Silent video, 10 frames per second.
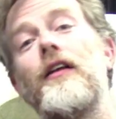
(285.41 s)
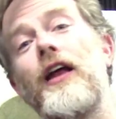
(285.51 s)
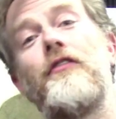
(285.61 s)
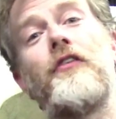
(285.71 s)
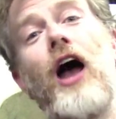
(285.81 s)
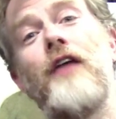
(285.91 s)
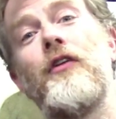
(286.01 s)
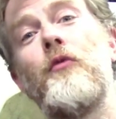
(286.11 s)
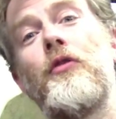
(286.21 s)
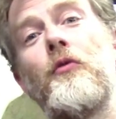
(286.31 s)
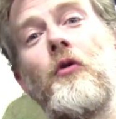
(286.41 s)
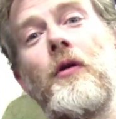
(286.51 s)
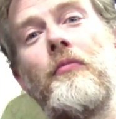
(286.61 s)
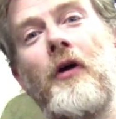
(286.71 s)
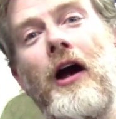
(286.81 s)
Let's dive in with a word
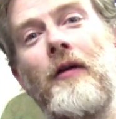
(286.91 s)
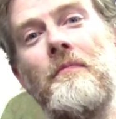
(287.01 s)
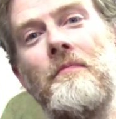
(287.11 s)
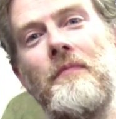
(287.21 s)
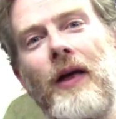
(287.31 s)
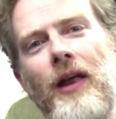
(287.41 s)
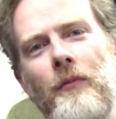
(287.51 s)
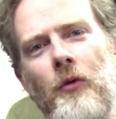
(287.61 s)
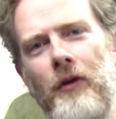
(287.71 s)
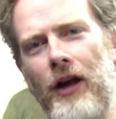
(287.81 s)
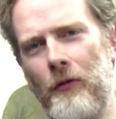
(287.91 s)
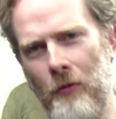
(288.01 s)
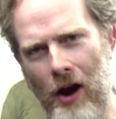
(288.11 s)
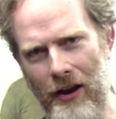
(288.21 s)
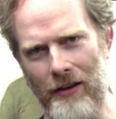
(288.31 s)
of prayer, and then we'll get
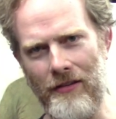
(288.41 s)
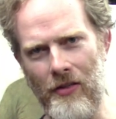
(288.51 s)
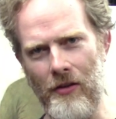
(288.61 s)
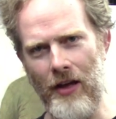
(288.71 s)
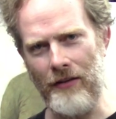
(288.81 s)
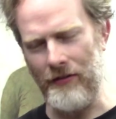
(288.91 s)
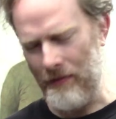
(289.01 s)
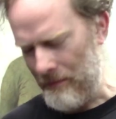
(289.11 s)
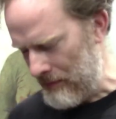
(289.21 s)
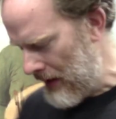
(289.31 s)
right into the lesson.